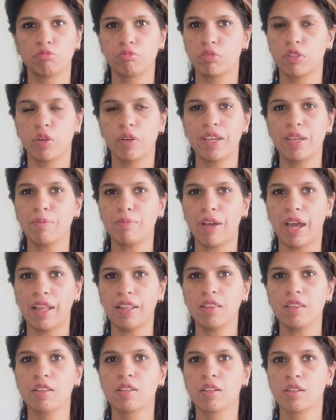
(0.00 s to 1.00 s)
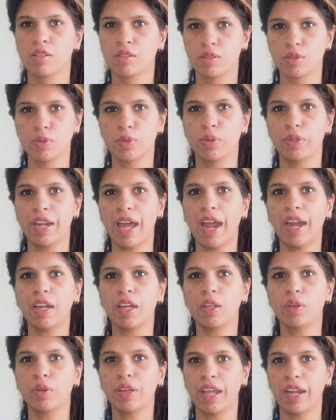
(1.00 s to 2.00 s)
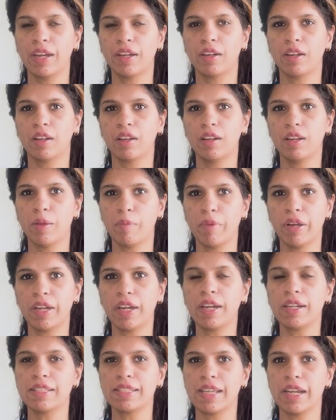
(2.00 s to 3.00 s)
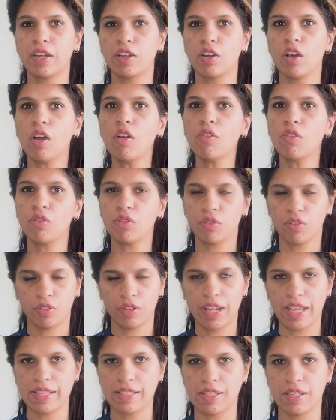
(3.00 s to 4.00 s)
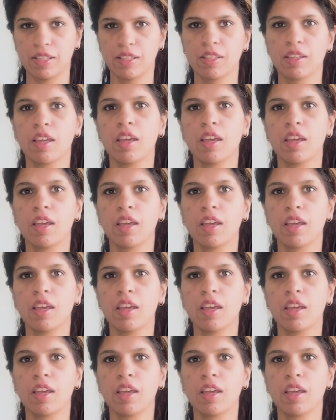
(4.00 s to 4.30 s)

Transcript: 3 months so that you get a limited set of desserts.